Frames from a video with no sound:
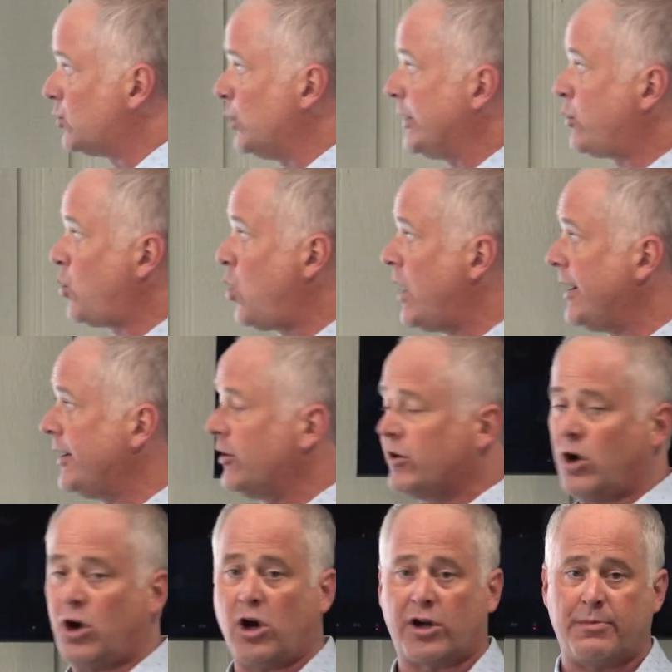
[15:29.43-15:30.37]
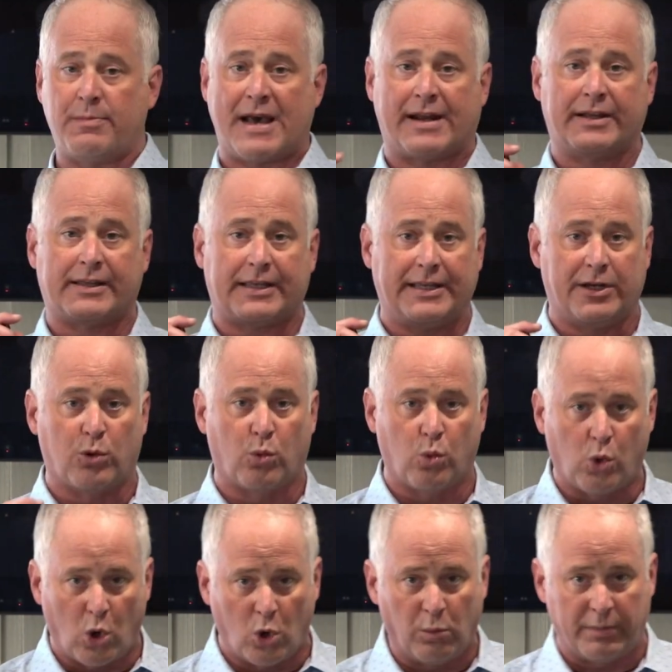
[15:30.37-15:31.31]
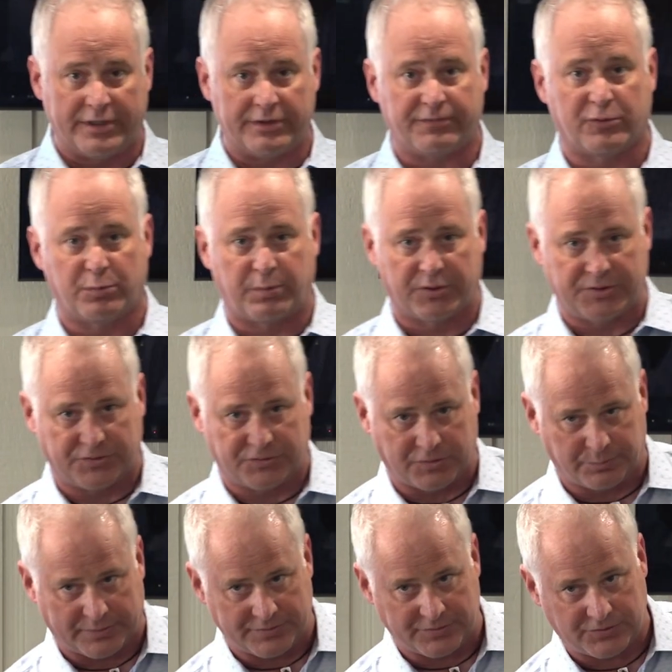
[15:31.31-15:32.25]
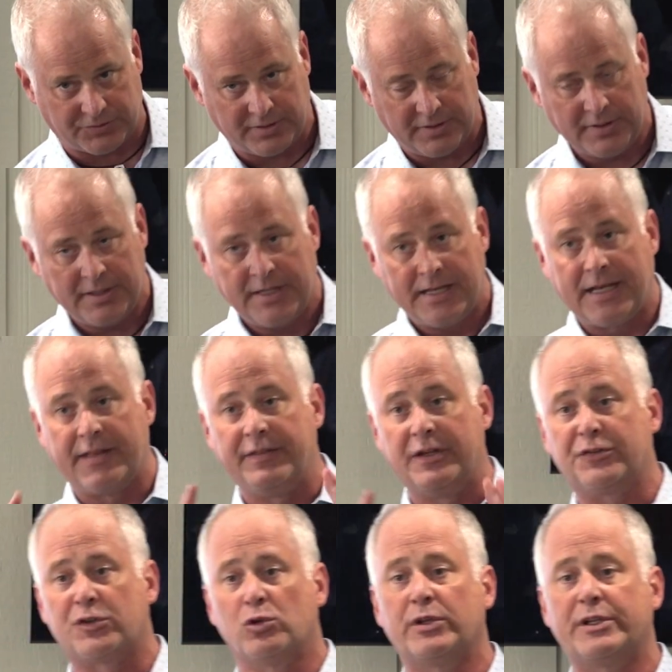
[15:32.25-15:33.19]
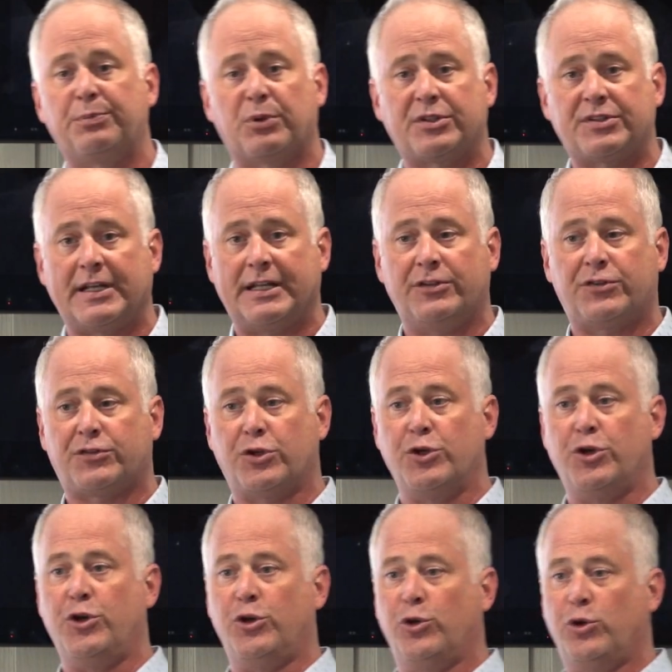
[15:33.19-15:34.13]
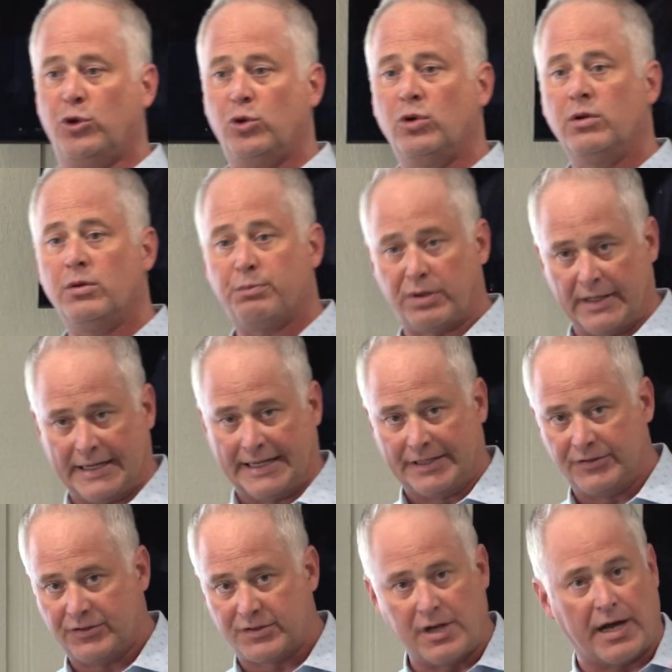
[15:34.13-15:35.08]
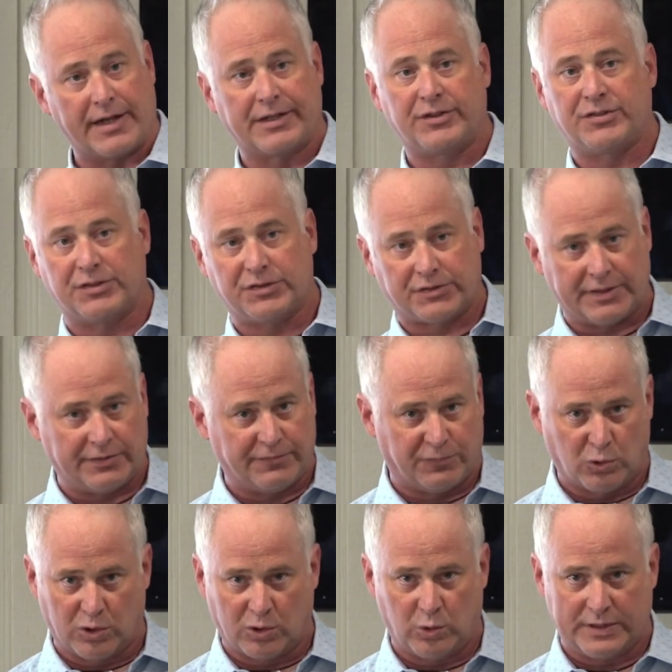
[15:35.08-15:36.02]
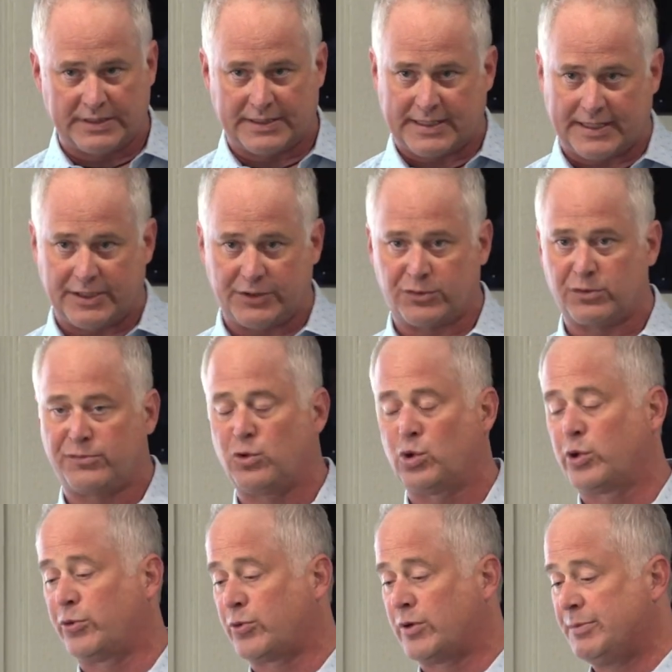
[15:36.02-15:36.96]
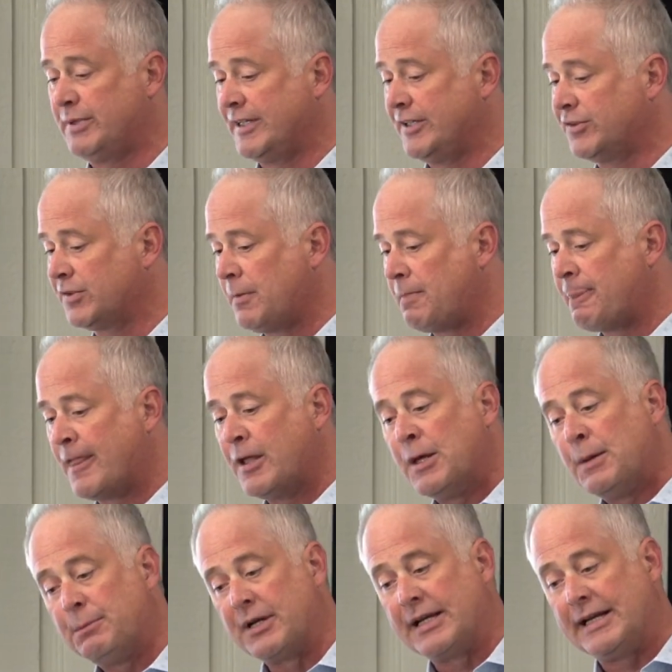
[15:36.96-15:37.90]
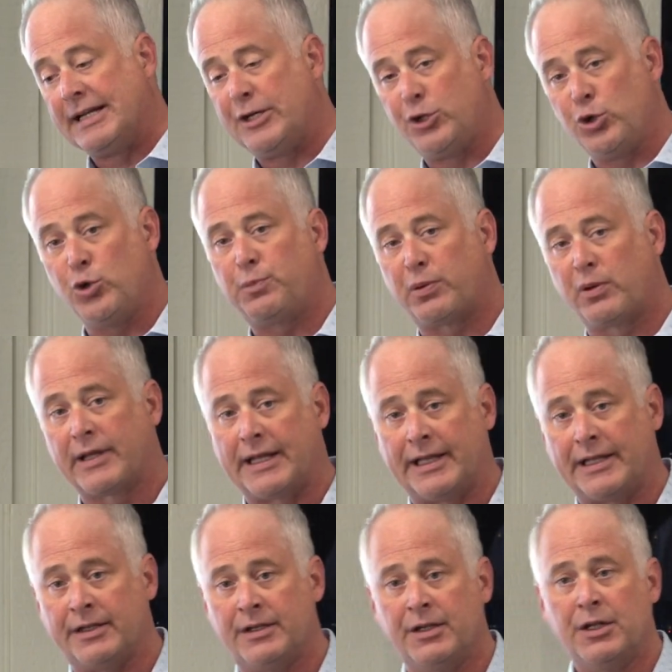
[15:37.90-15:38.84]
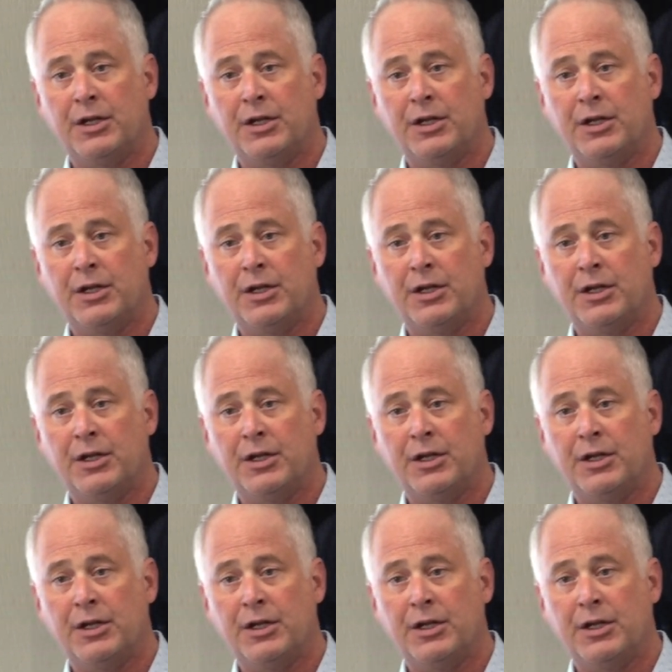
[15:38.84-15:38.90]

required automatic enrollment for participants. And this only pertains to new plans, not existing 401ks or 403bs, but any new plan